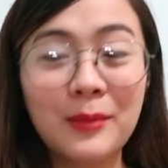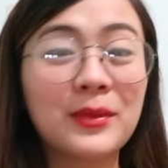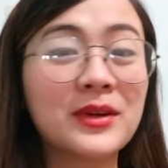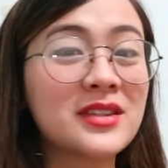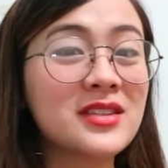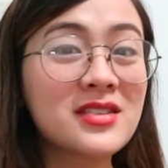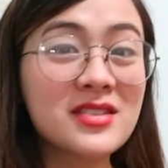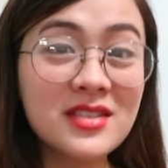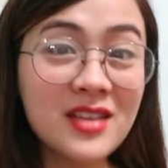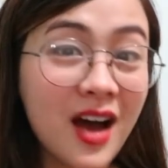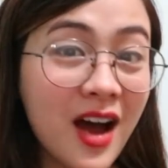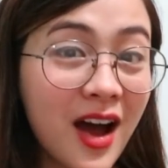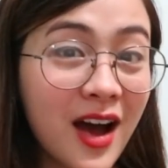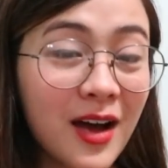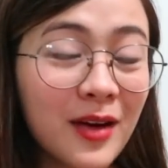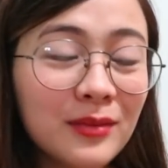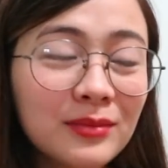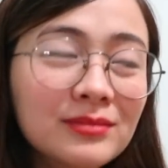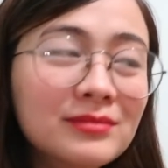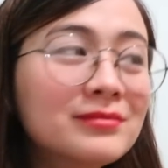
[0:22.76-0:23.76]
But
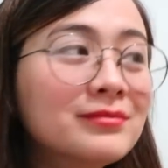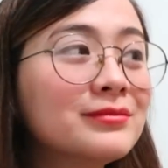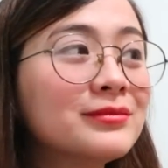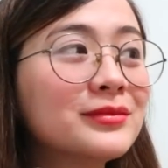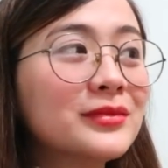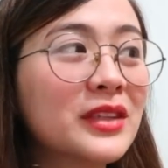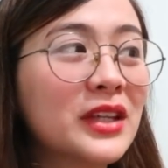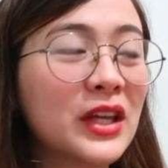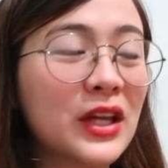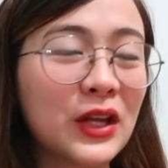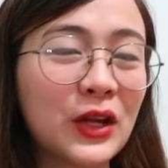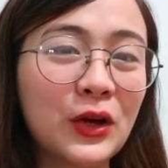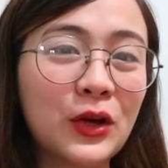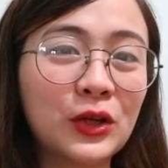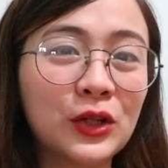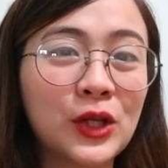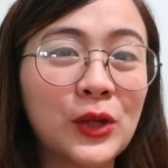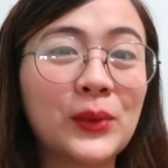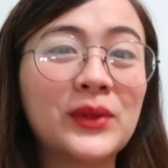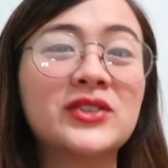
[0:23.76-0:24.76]
some, you
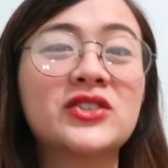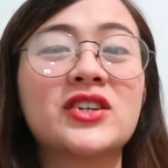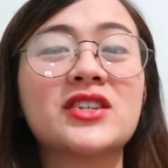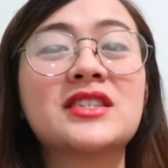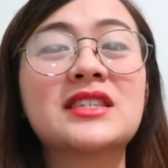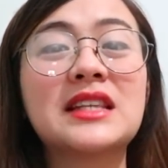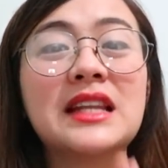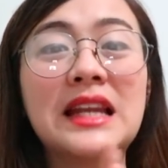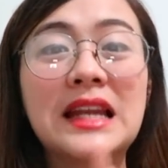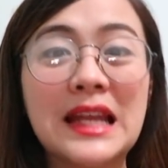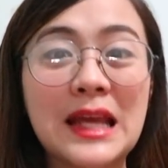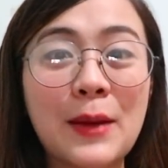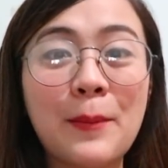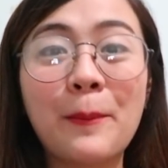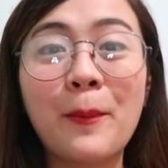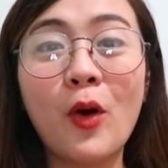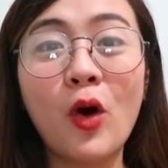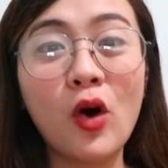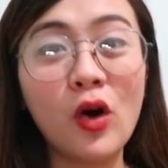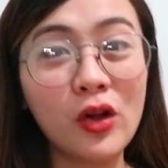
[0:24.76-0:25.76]
know, they will just
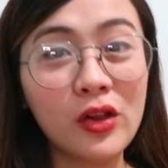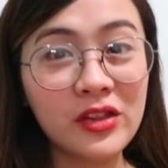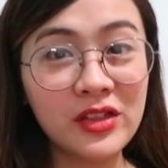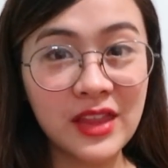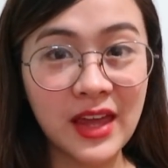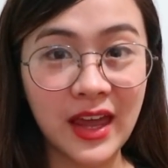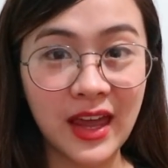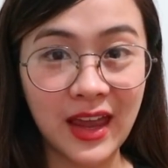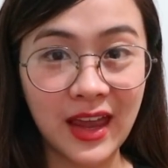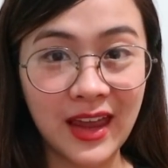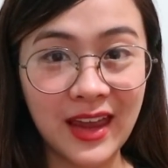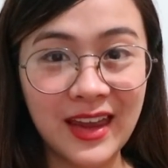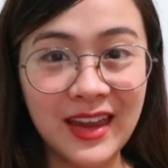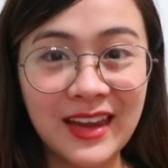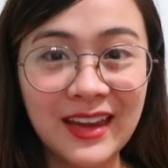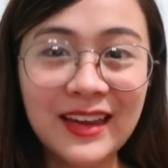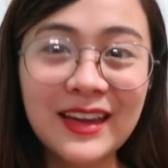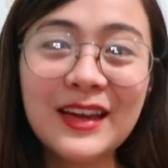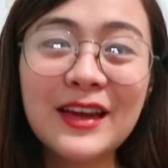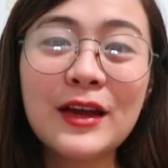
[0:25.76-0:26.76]
sleep all
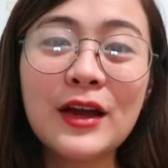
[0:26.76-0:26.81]
day